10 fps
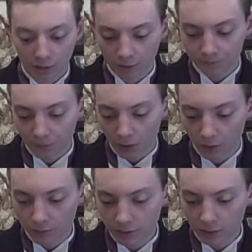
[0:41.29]
Yeah,
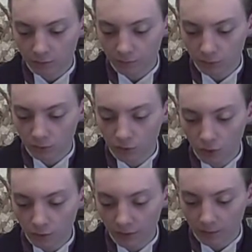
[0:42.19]
already reviewed two of